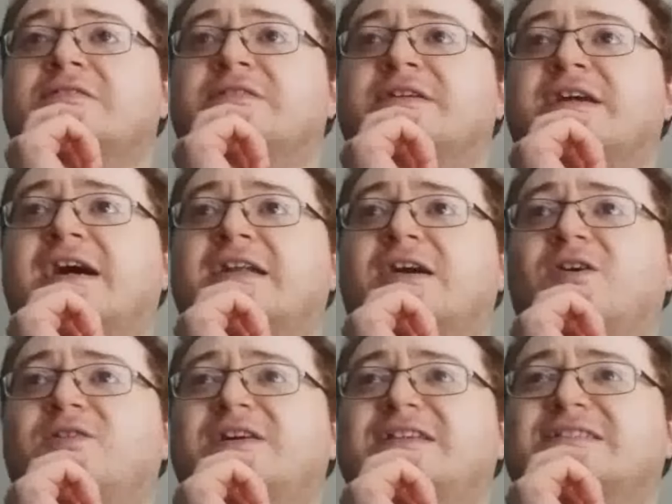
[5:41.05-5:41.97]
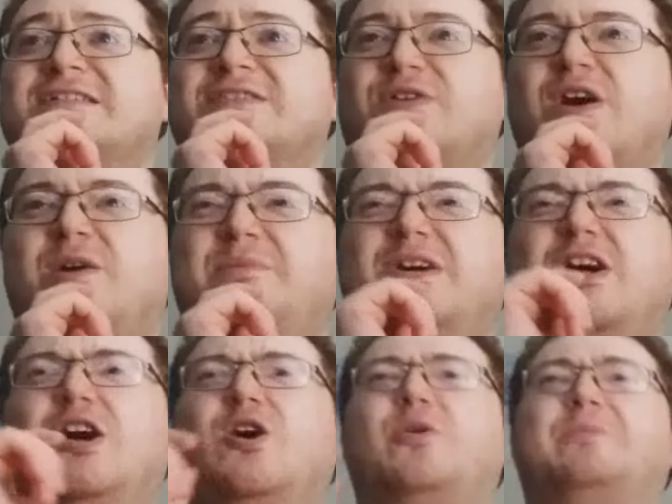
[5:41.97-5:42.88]
We got Otis can throw.
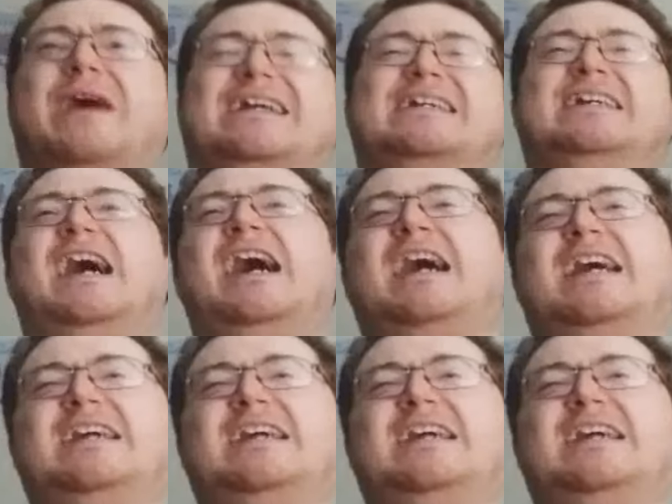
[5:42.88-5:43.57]
Oh my god,